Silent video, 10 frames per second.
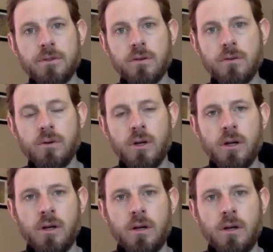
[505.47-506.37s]
So
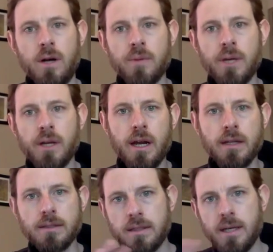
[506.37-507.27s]
I'm going to
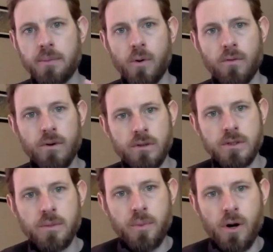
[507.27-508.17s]
kind of skip over
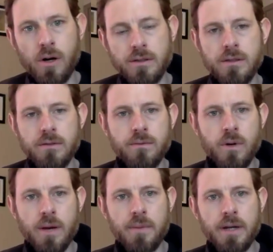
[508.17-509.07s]
some parts of
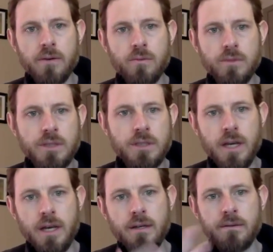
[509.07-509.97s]
what I might normally
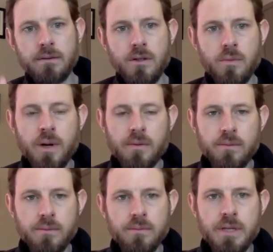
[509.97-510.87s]
say, you know,
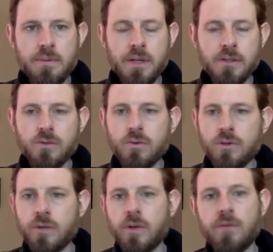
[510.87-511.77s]
about me and my
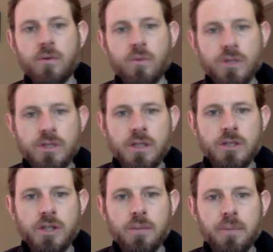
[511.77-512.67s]
story or whatever, and we're just going to
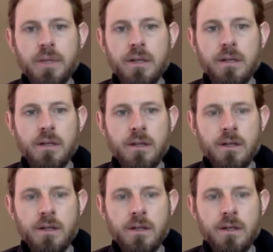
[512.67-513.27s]
jump in.